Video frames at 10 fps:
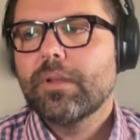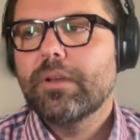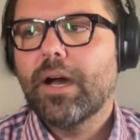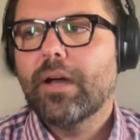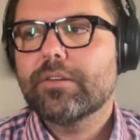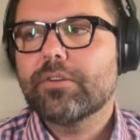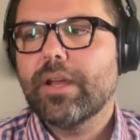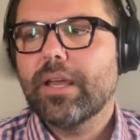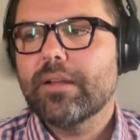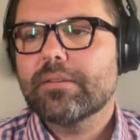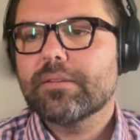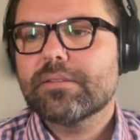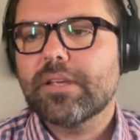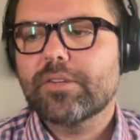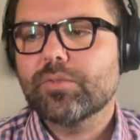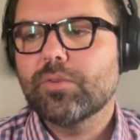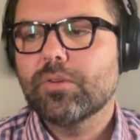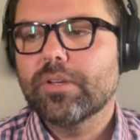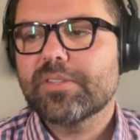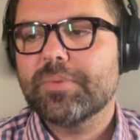not great
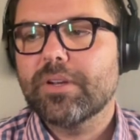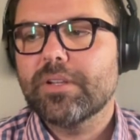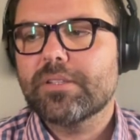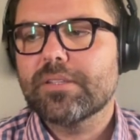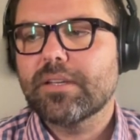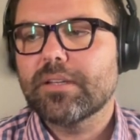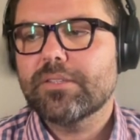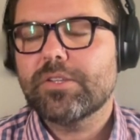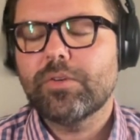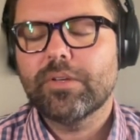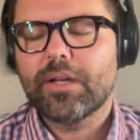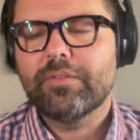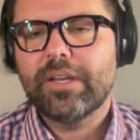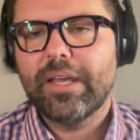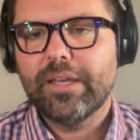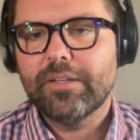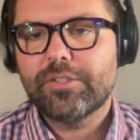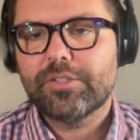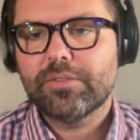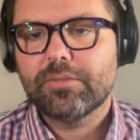sexual experiences at too young of an age